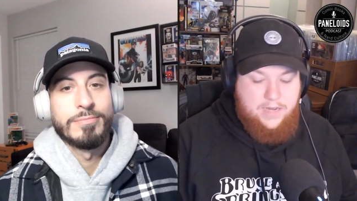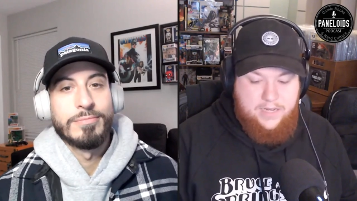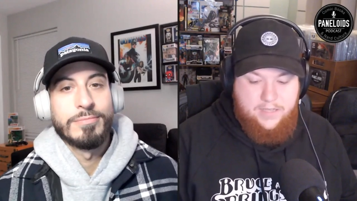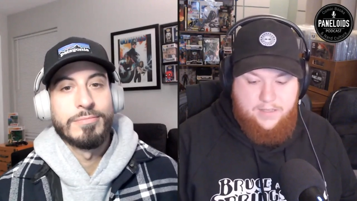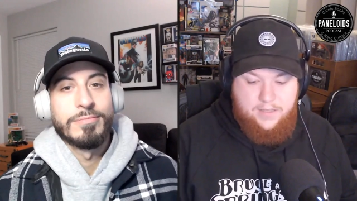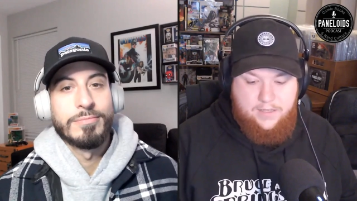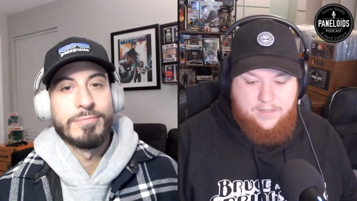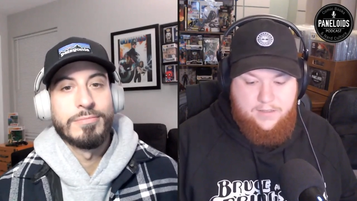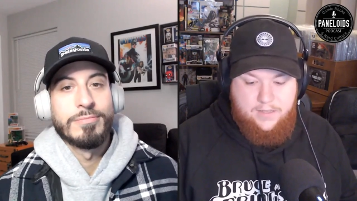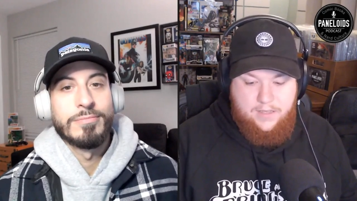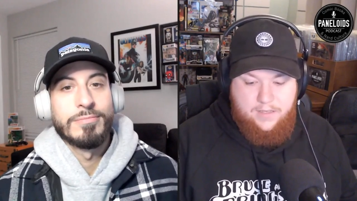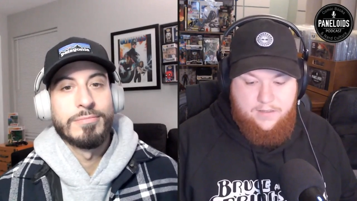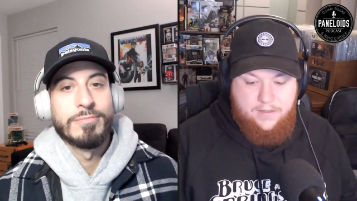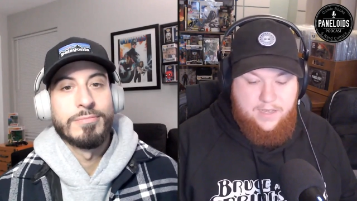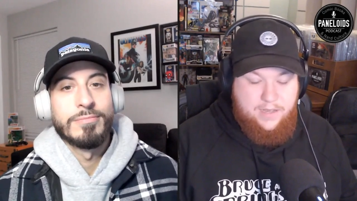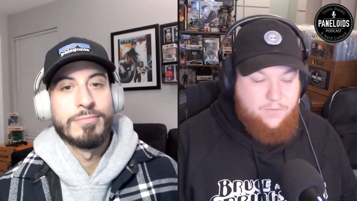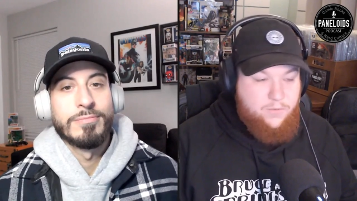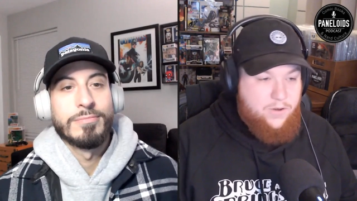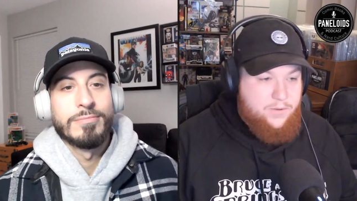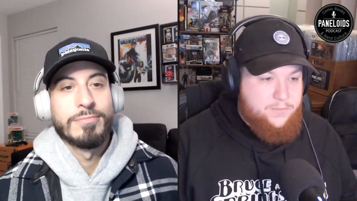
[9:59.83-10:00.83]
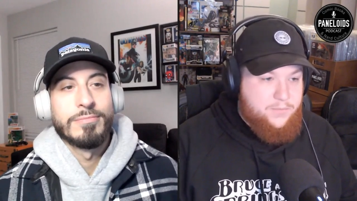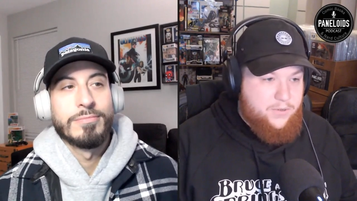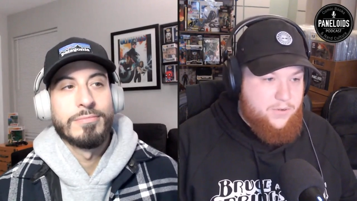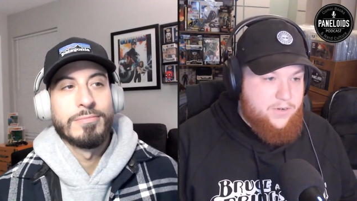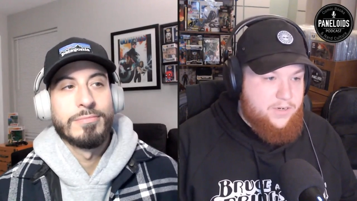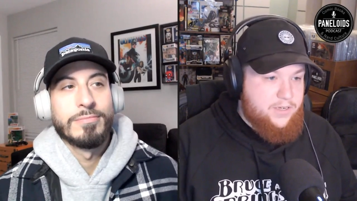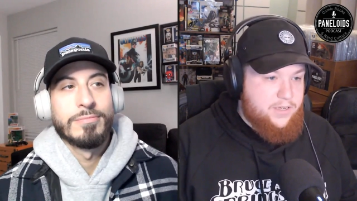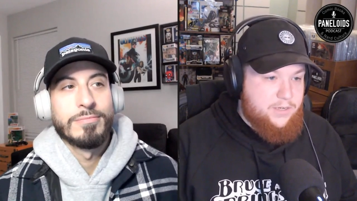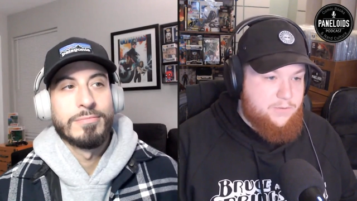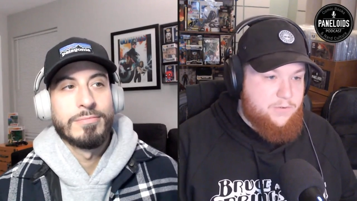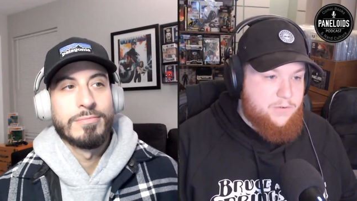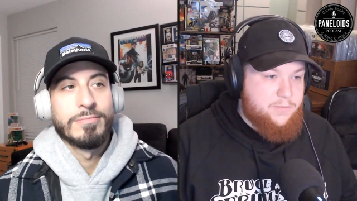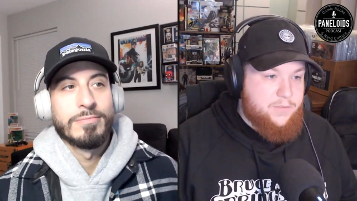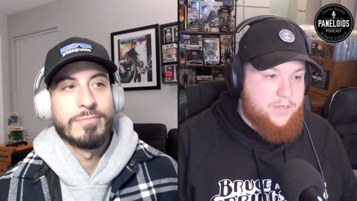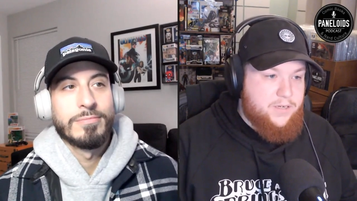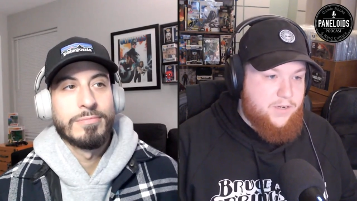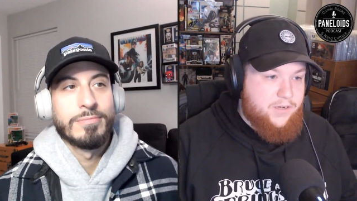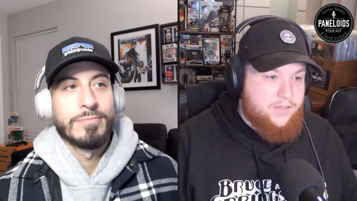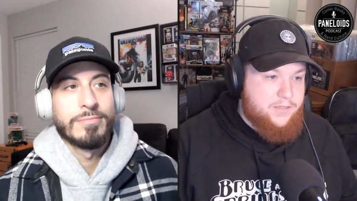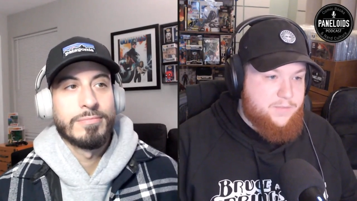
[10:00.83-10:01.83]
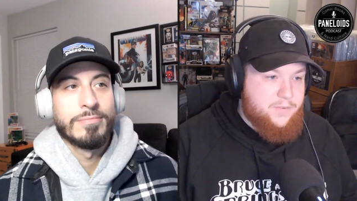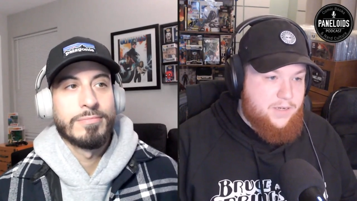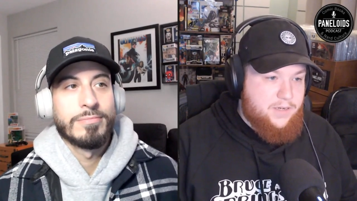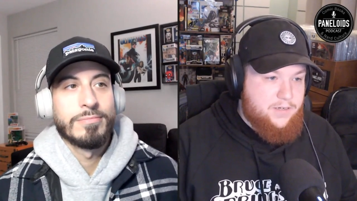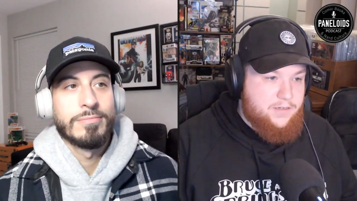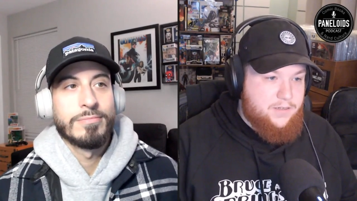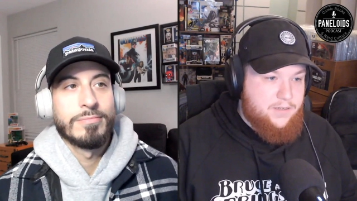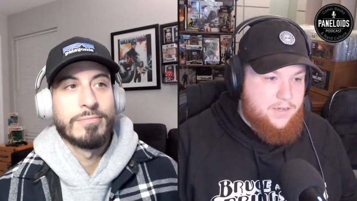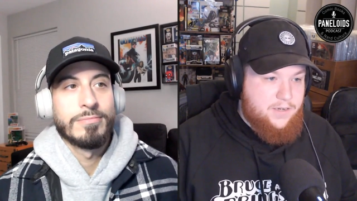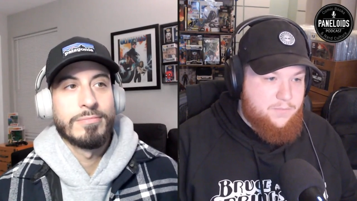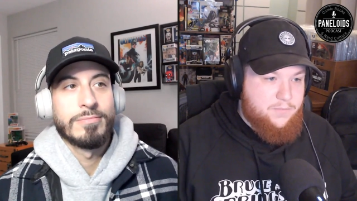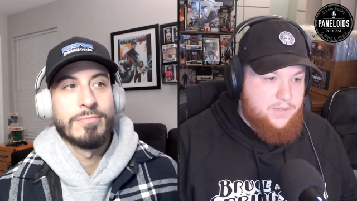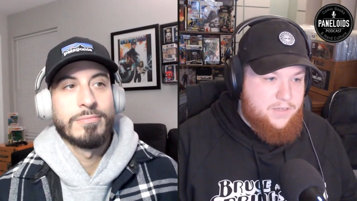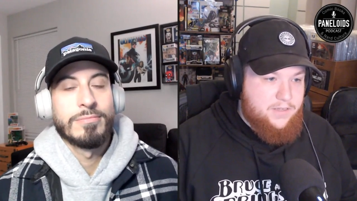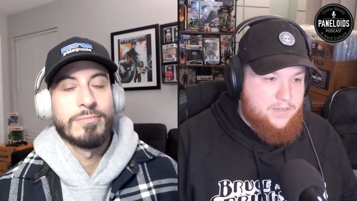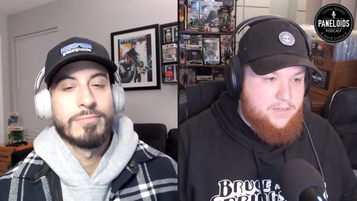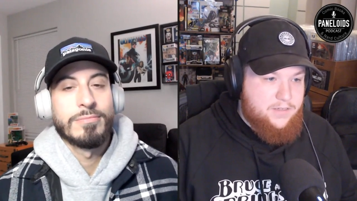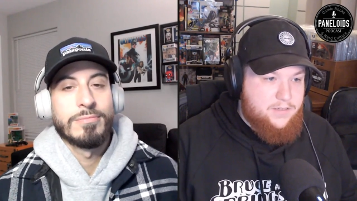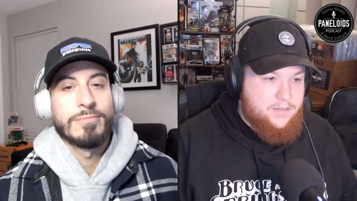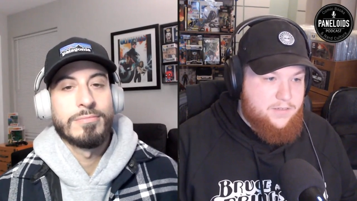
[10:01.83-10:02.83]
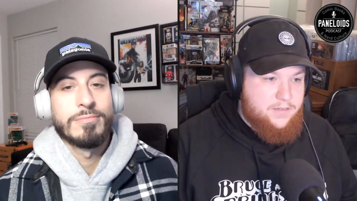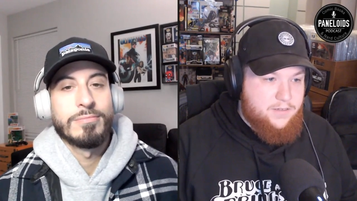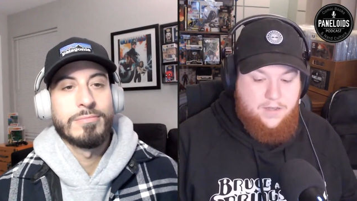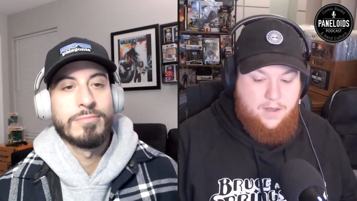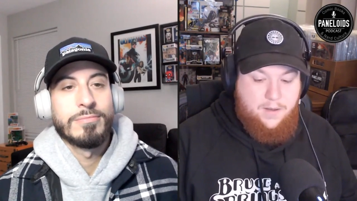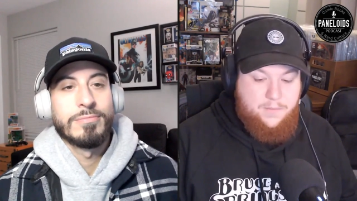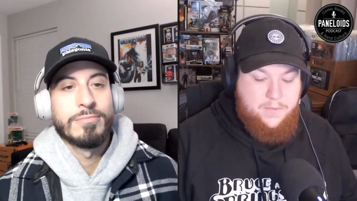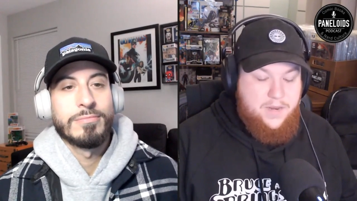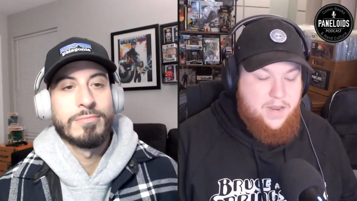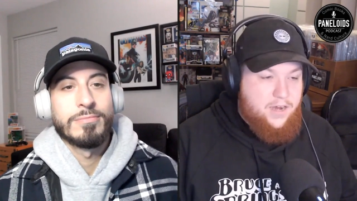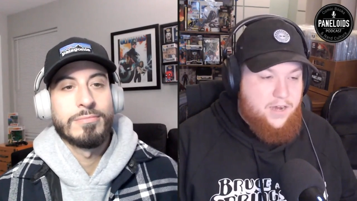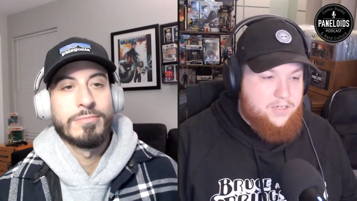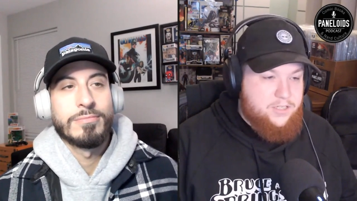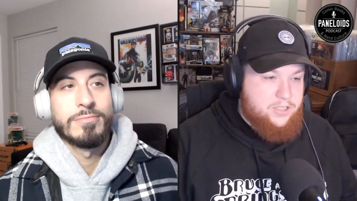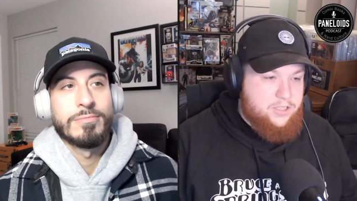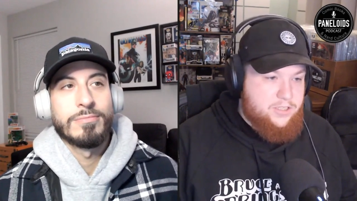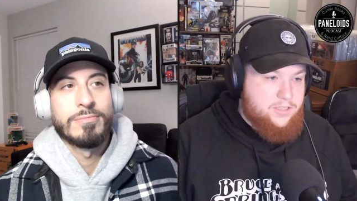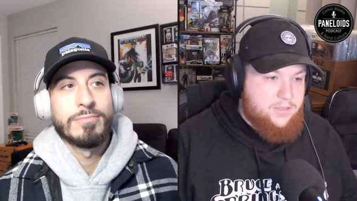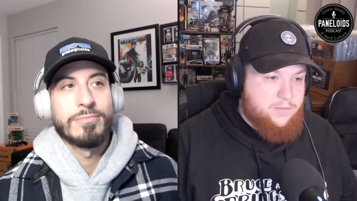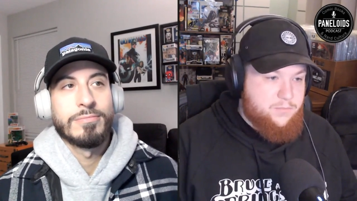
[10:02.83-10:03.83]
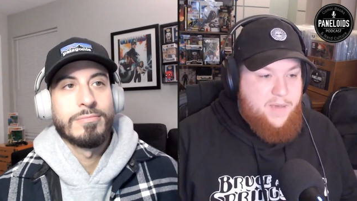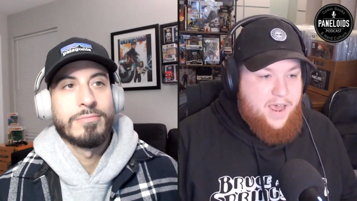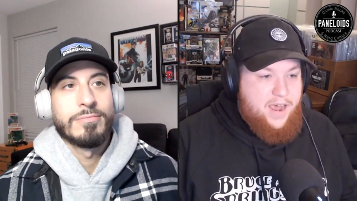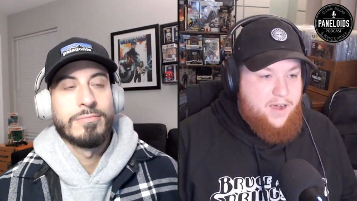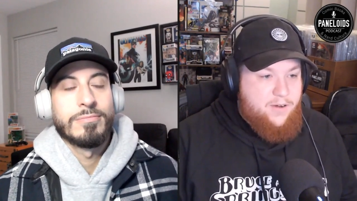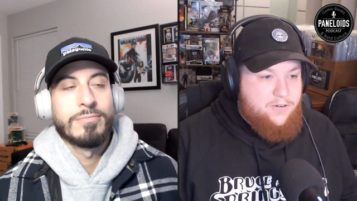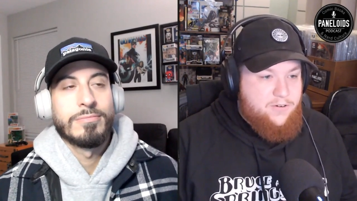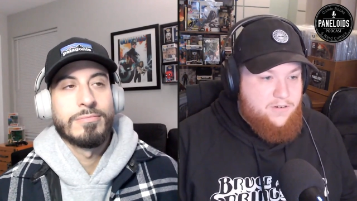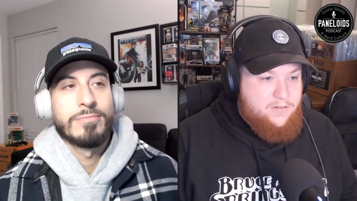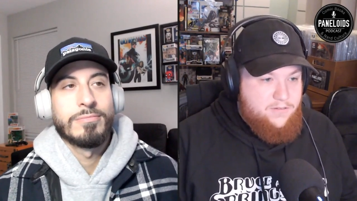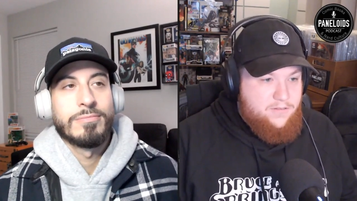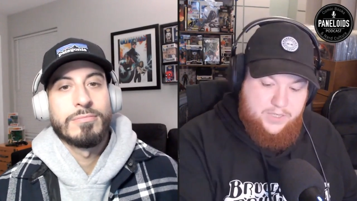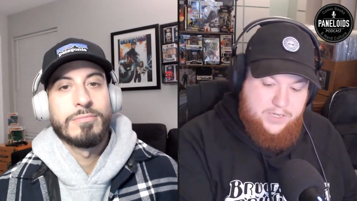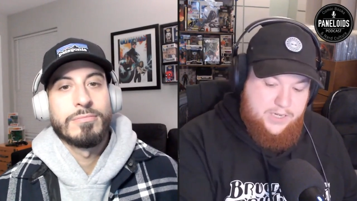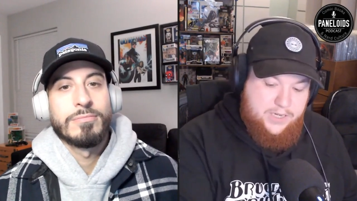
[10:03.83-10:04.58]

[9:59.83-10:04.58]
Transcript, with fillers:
Speaker 1: I think that at one point he will be called upon and be this obnoxious power. But